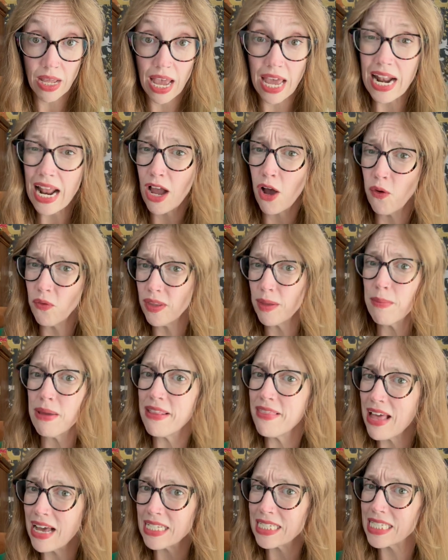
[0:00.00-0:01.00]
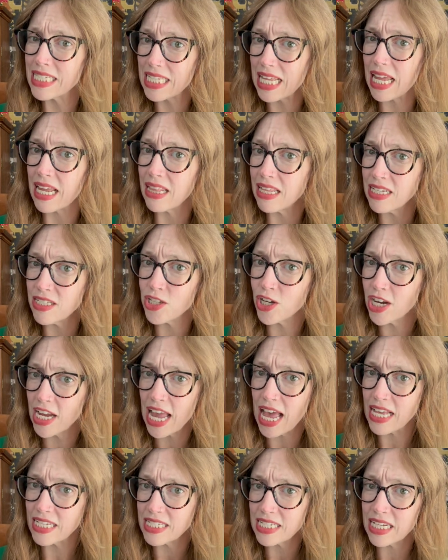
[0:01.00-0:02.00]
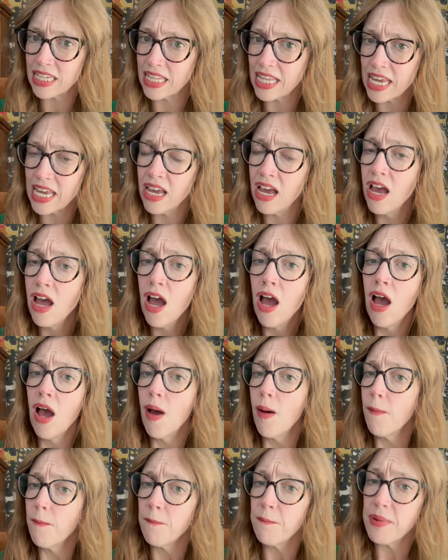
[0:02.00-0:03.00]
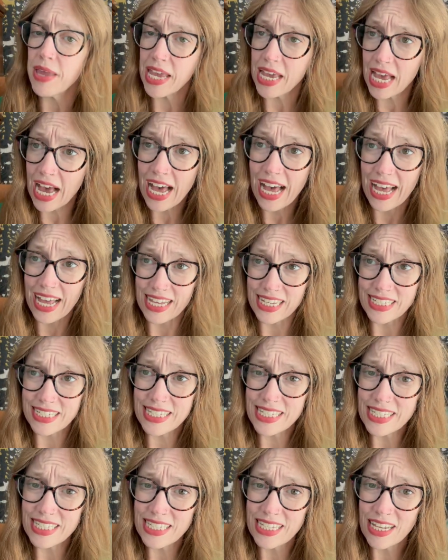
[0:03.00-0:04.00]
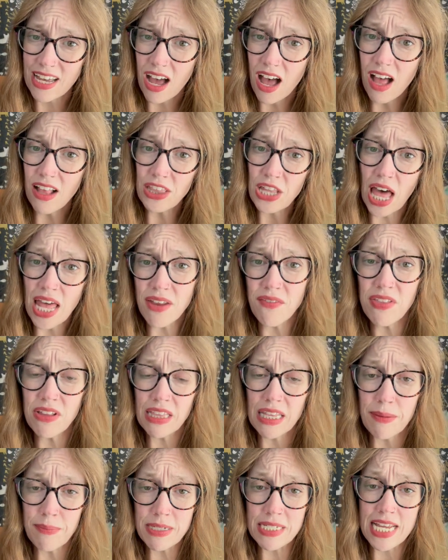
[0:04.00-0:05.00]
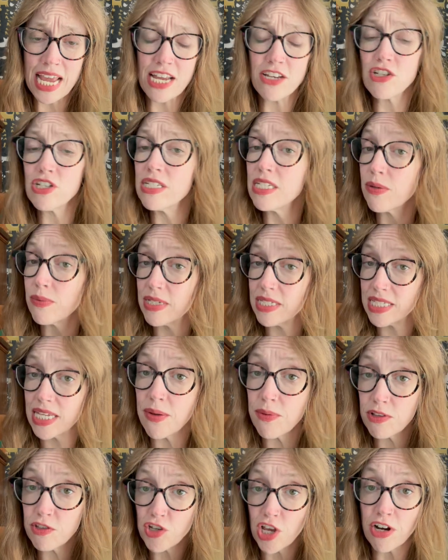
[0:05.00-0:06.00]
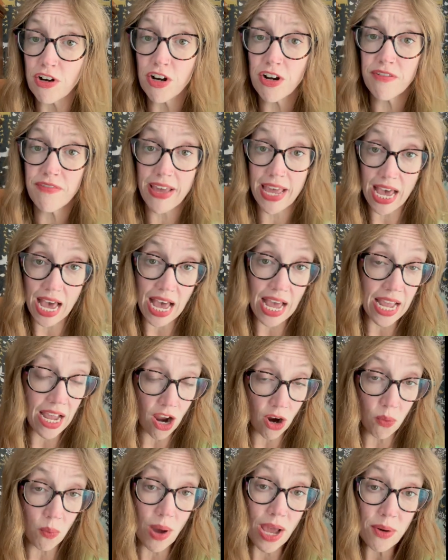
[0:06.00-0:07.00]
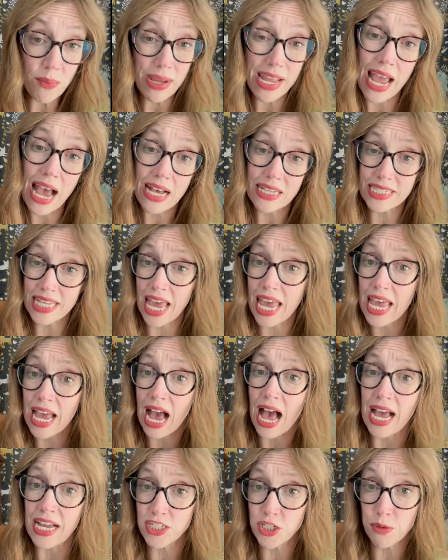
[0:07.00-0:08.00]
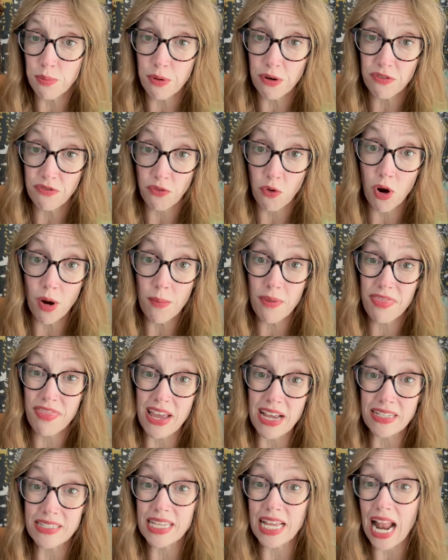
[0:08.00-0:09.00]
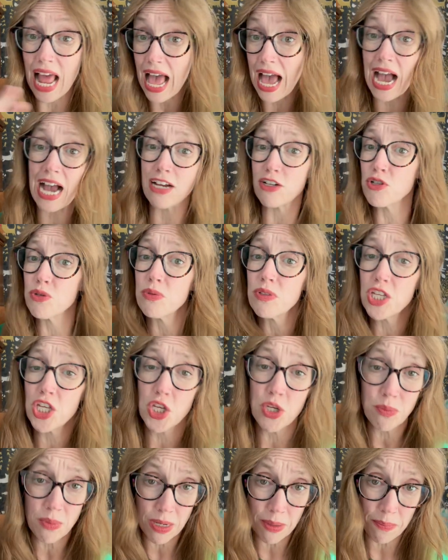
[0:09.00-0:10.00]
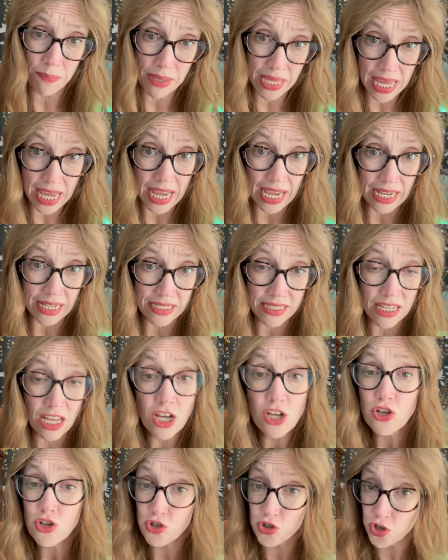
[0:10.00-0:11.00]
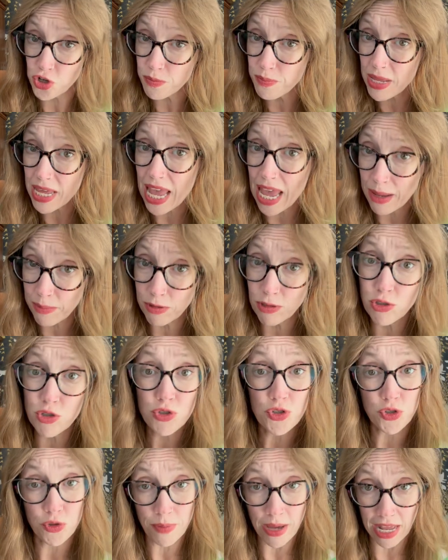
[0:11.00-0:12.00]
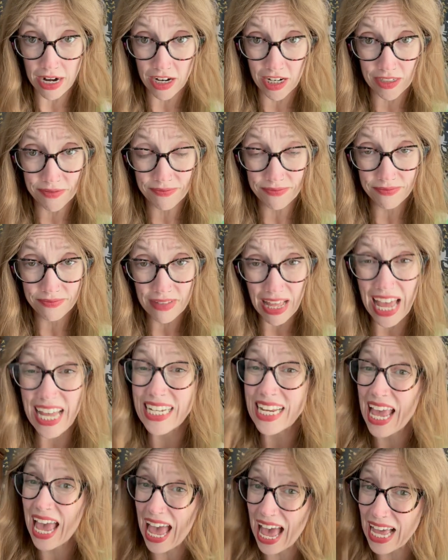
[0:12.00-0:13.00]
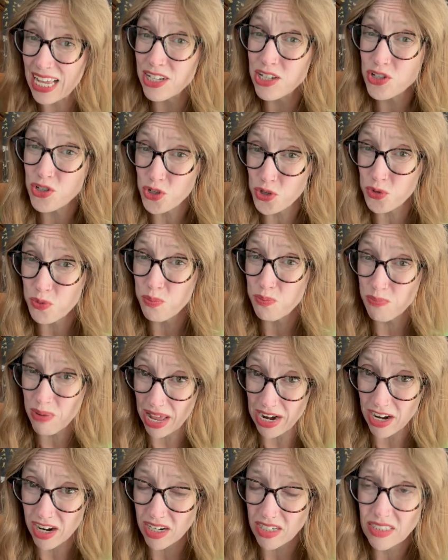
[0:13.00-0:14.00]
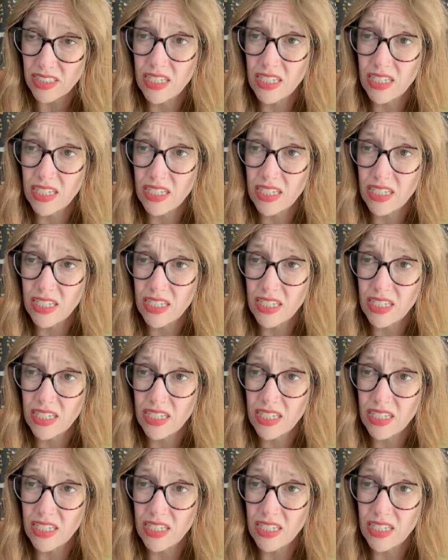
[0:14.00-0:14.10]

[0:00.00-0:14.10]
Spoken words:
And I only mean that slightly sarcastically because a lot of the limitations that we see with generative AI are when we ask AI to perform things that actual human beings should be able to do better and can do better.